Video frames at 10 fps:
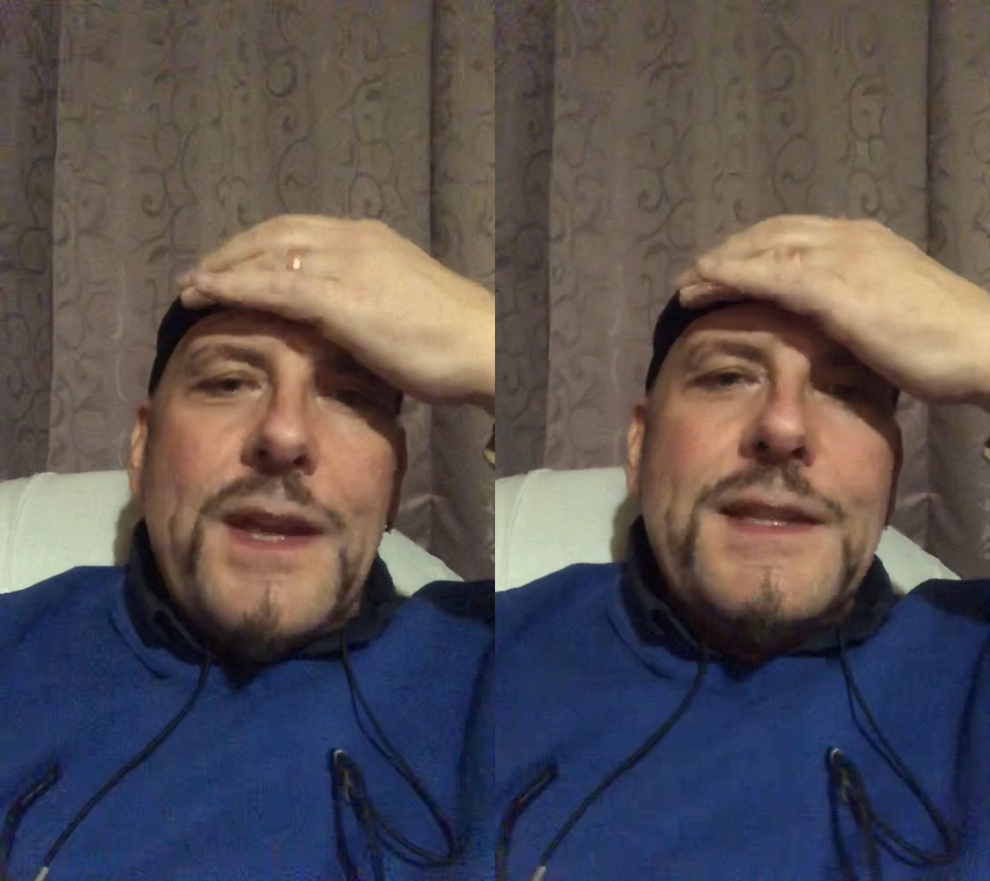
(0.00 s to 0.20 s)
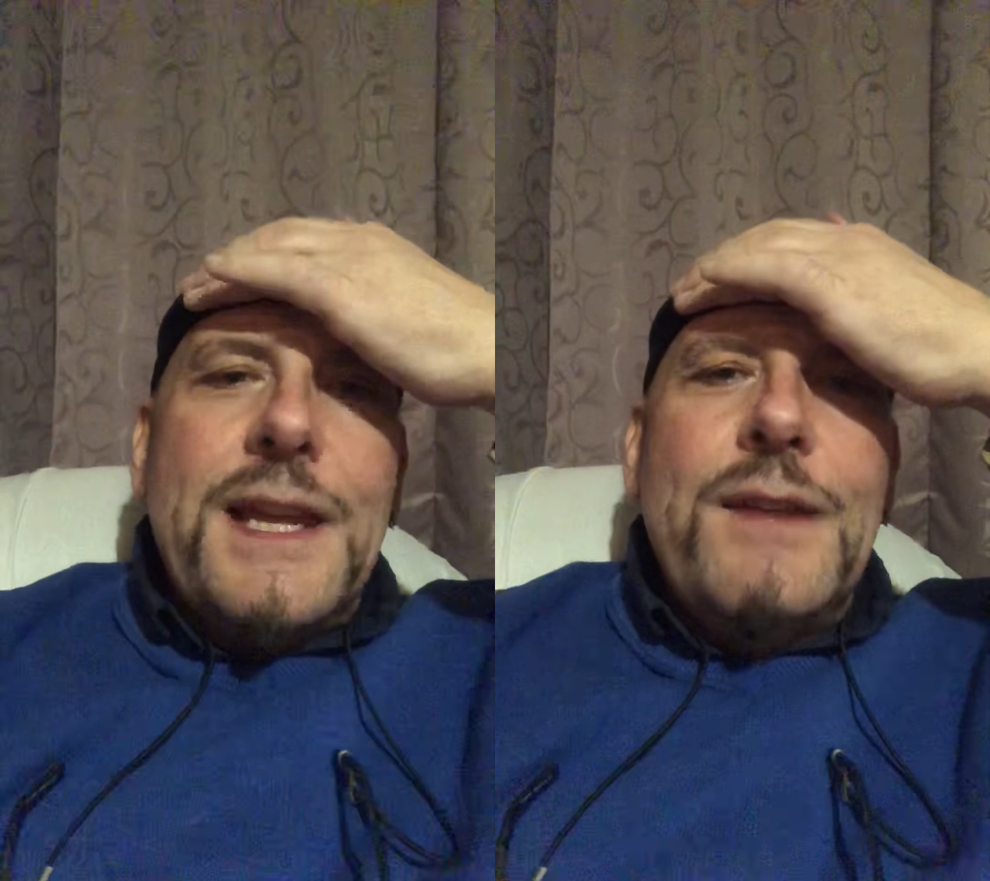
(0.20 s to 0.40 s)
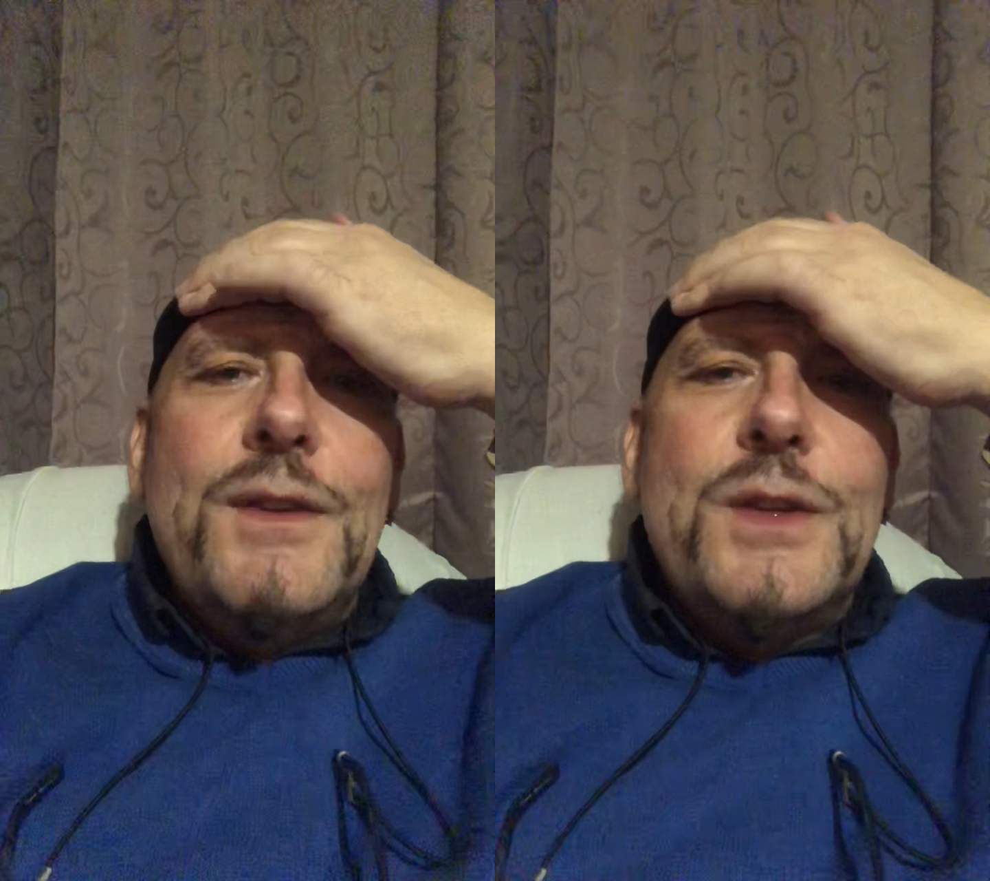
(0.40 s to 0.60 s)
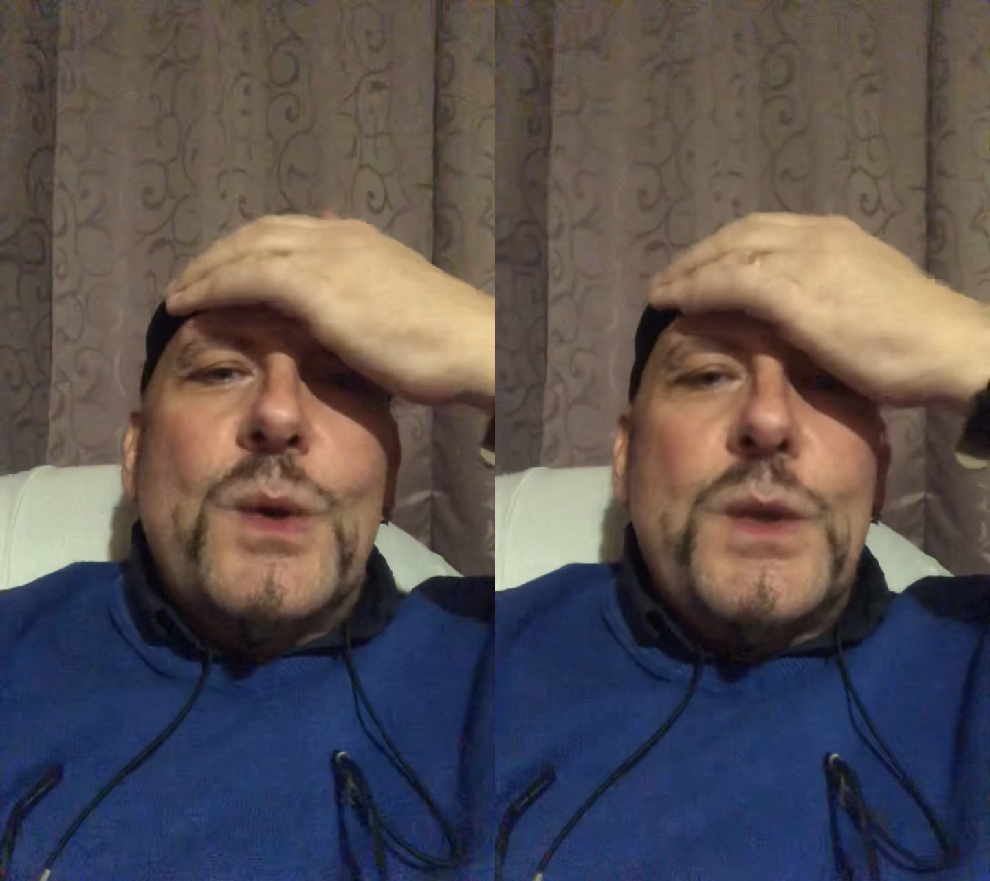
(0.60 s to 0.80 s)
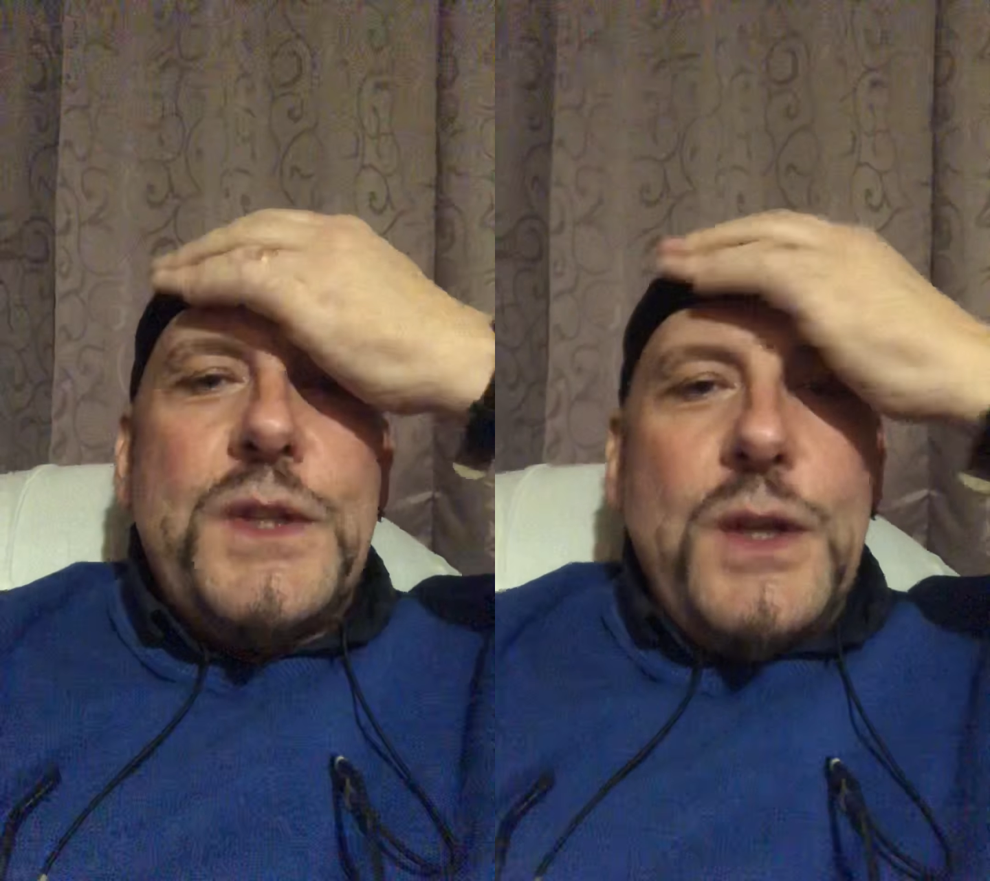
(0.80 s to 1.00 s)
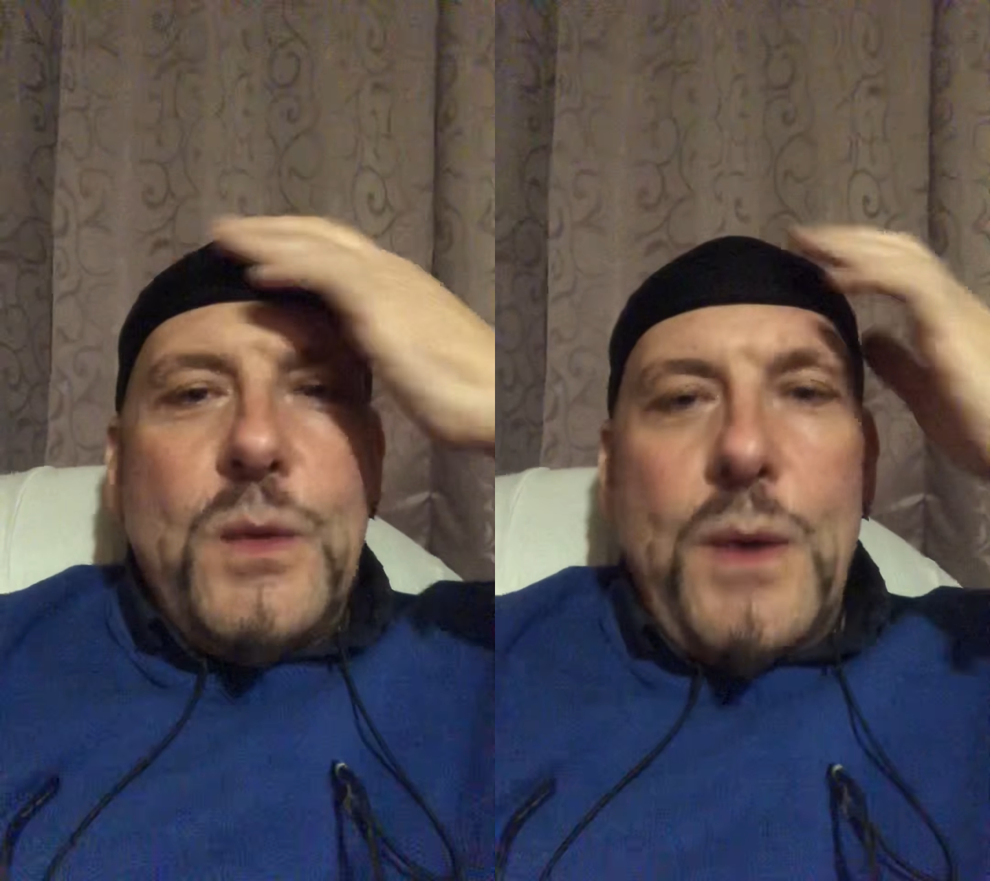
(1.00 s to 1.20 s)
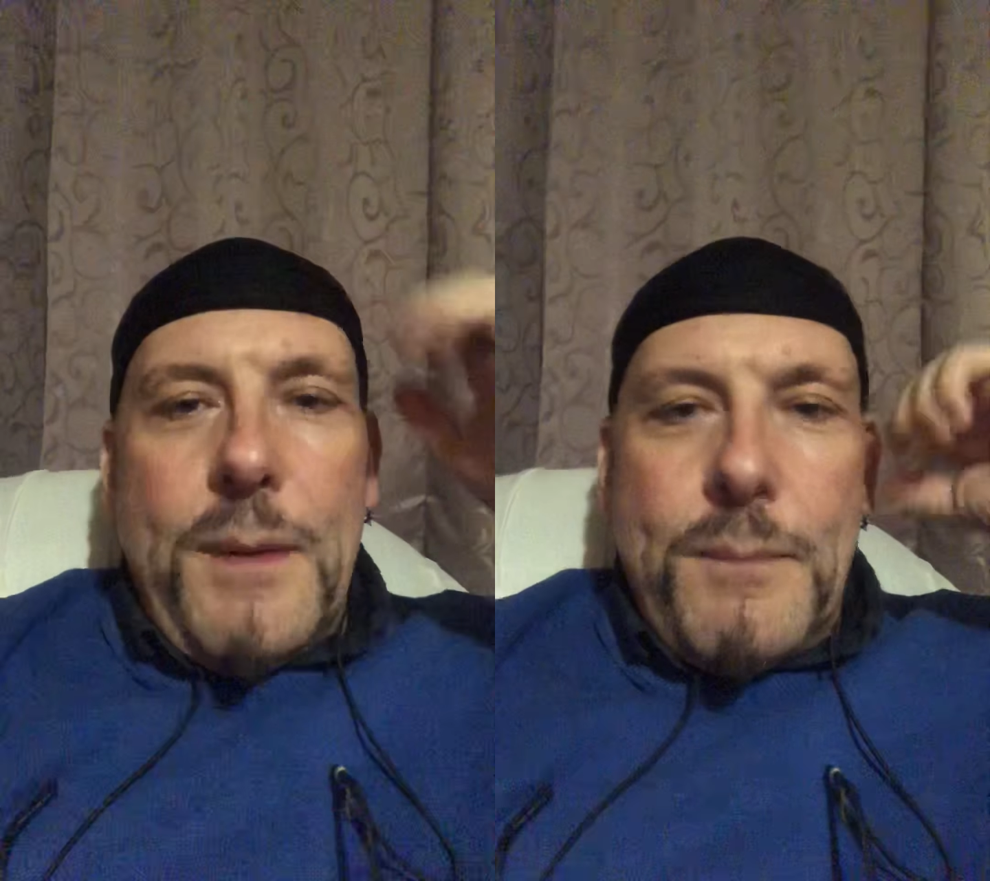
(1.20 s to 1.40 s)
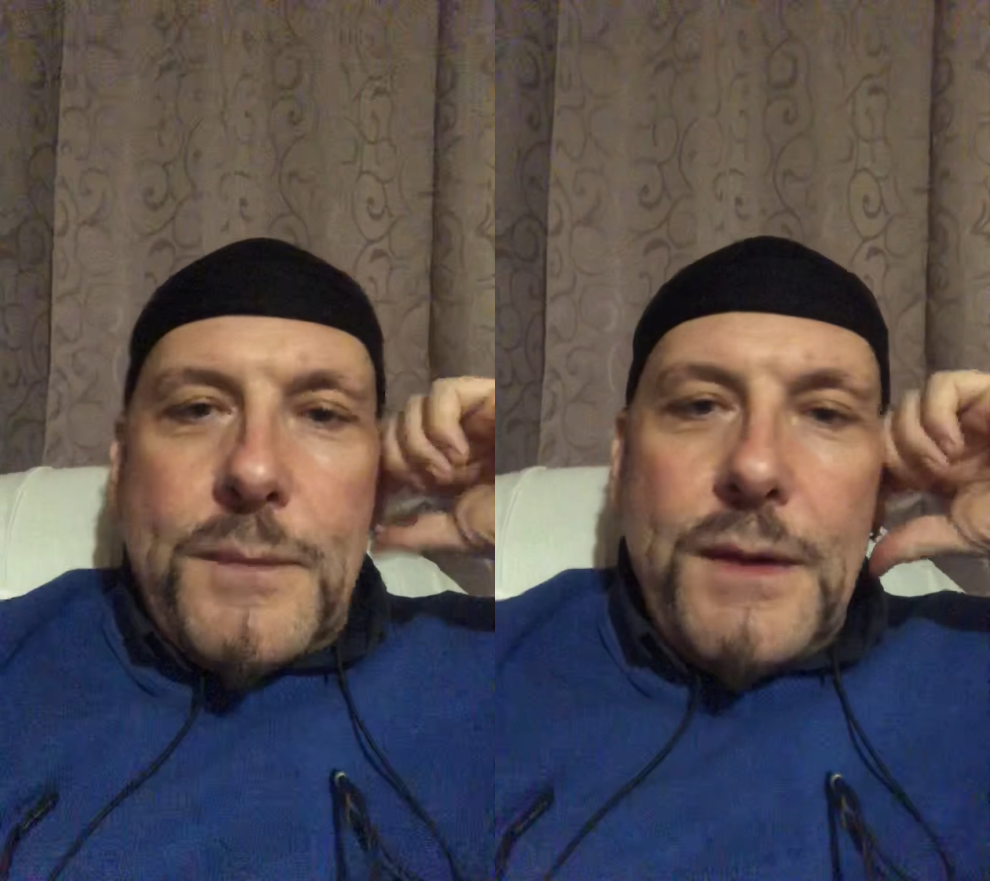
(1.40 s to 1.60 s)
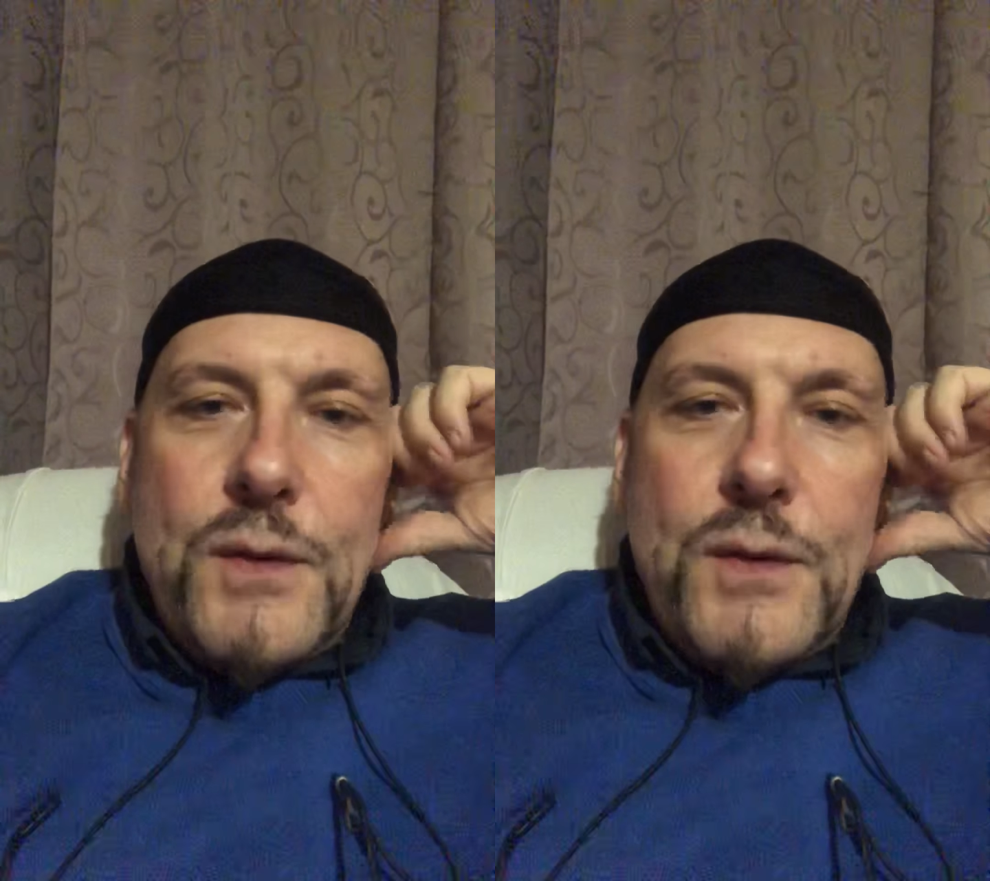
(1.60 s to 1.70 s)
It's like if you talk to